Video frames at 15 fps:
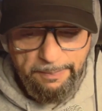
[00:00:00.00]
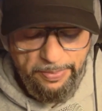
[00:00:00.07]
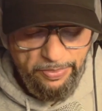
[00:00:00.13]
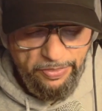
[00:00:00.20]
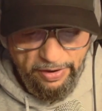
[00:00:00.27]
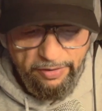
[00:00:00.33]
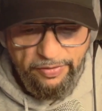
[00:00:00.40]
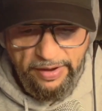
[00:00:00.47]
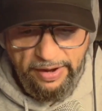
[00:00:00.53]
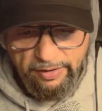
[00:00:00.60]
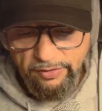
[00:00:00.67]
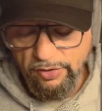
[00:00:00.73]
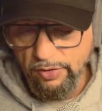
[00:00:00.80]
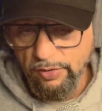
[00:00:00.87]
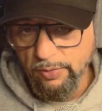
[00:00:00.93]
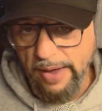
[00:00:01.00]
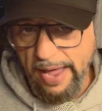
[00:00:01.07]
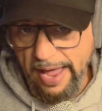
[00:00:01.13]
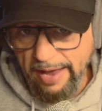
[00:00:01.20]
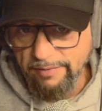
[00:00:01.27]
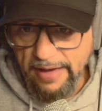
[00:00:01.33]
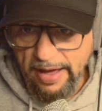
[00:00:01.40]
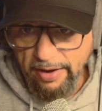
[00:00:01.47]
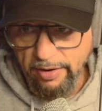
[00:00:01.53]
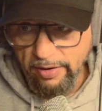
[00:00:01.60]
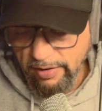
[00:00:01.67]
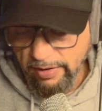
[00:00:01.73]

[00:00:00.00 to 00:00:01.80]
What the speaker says: they're there to add value into